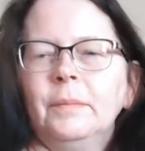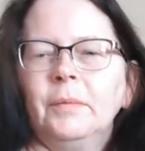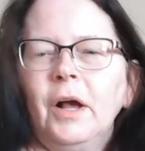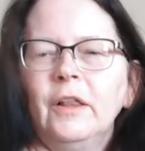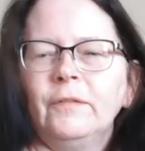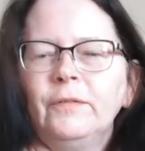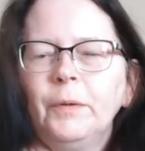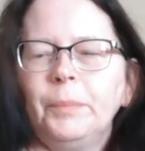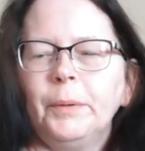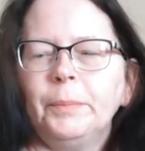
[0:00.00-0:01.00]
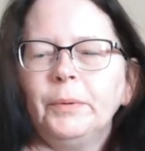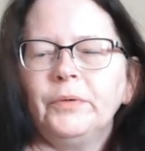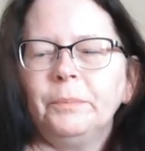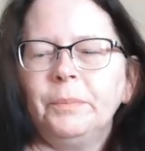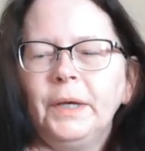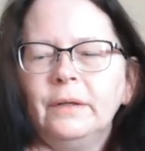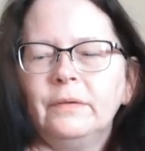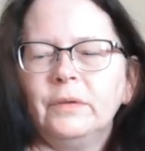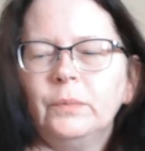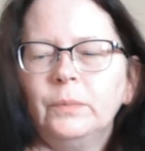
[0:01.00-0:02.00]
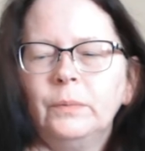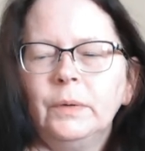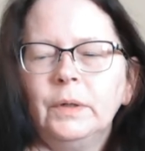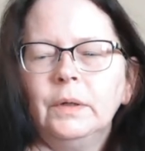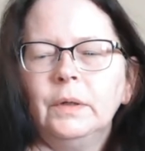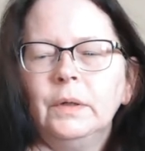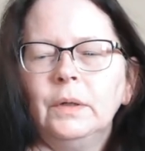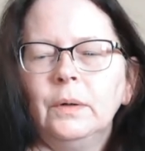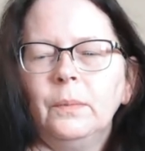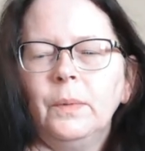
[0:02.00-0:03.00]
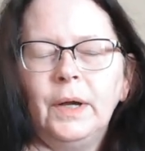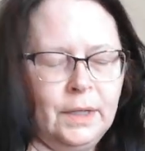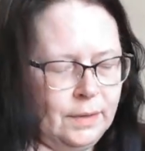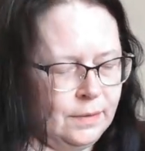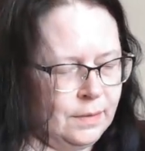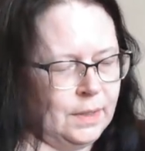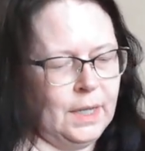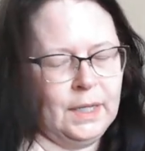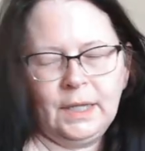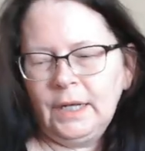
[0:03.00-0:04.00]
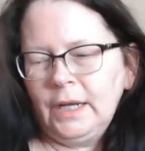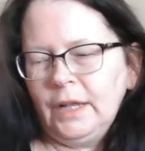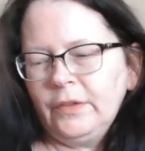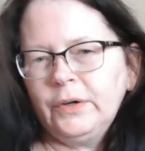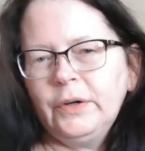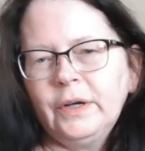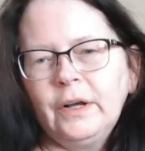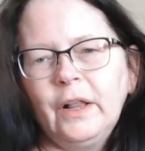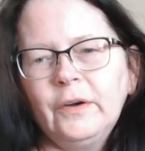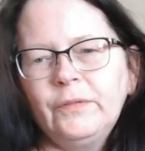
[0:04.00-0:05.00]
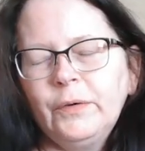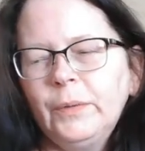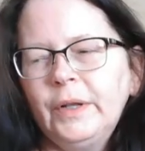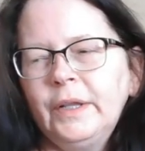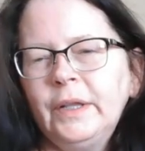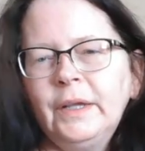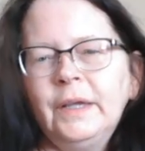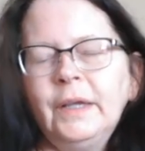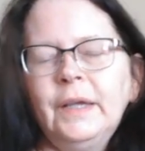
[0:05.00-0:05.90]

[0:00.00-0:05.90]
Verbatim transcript: some colorful purples and pinks and whites. And then another colorful one.